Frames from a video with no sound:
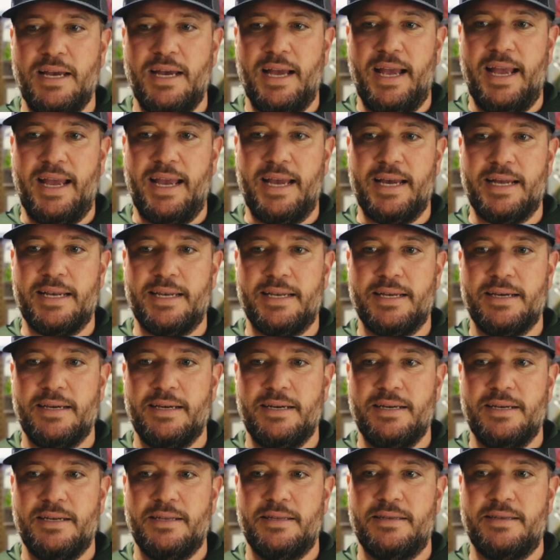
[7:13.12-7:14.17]
and
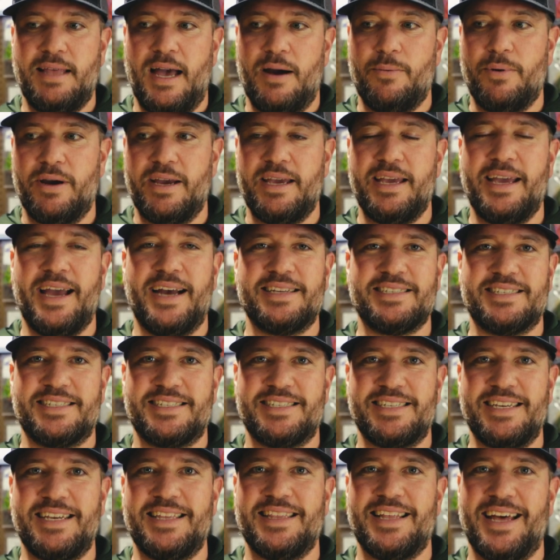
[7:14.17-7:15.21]
that way he hasn't
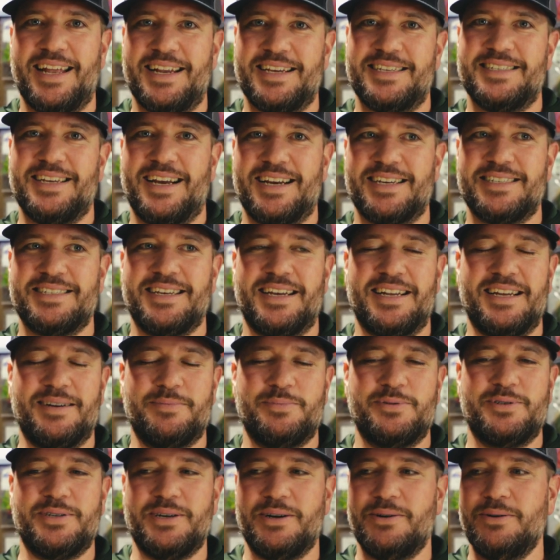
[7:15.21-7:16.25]
seen that exact
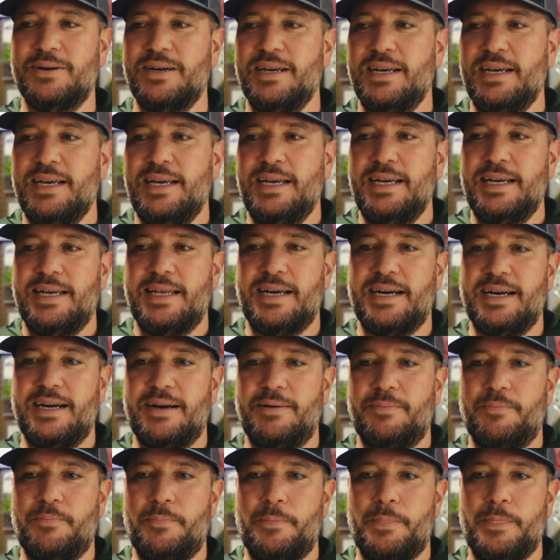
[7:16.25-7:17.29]
setup. So
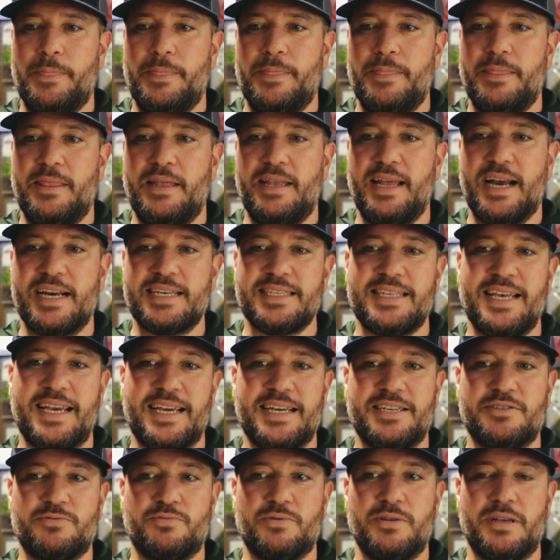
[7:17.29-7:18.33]
the next thing
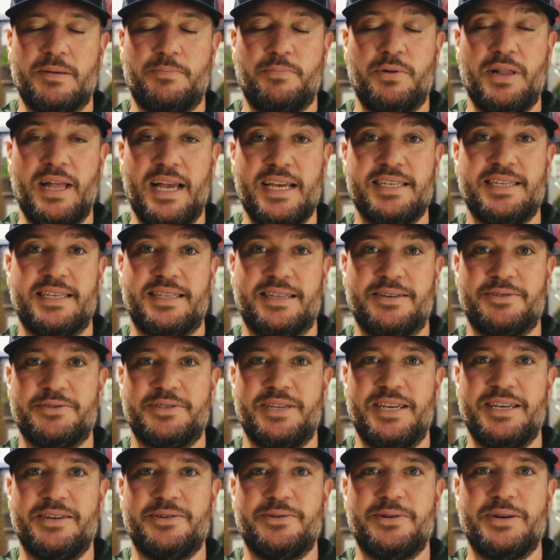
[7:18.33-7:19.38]
is really placing those
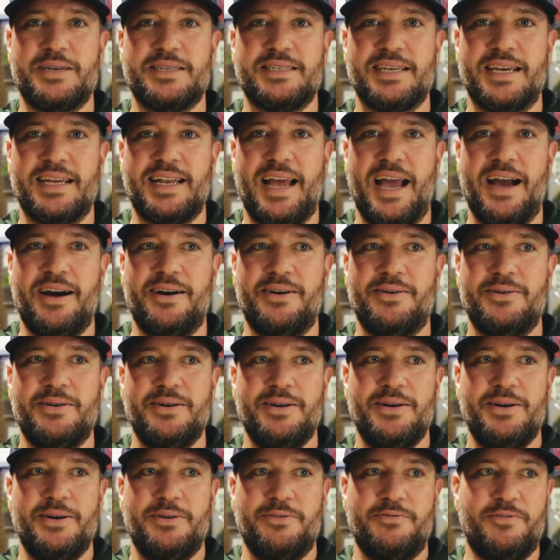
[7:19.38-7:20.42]
decoys and how
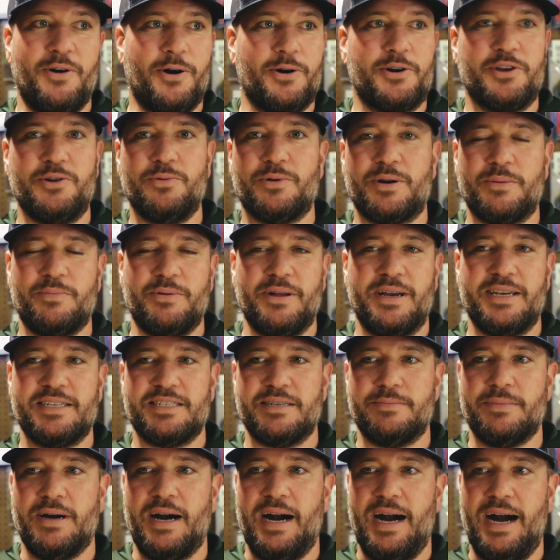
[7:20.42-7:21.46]
far do you want to place
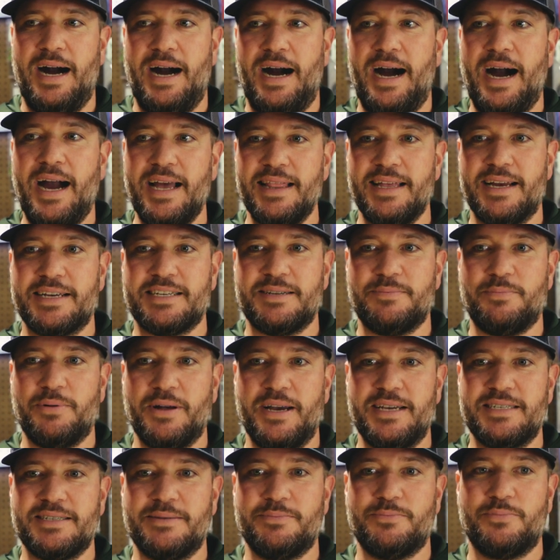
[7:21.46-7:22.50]
them. I like to
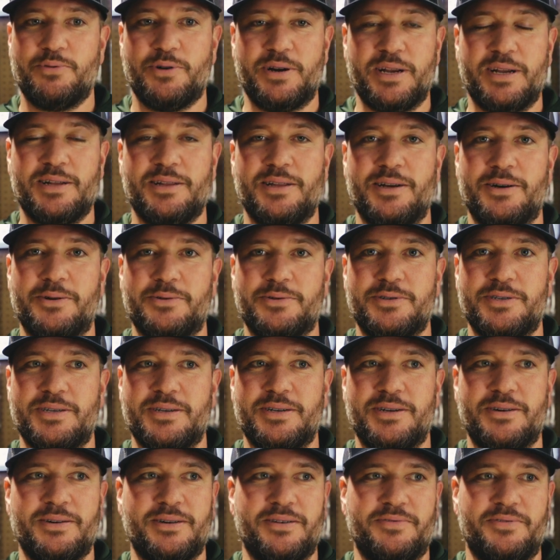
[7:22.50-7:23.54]
place them pretty close.
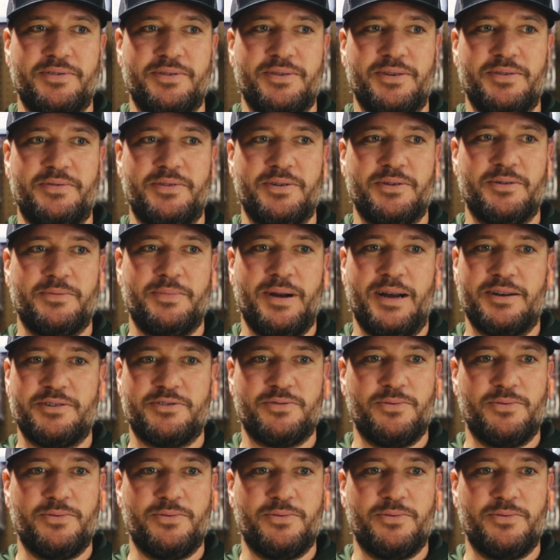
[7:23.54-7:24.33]
If you're about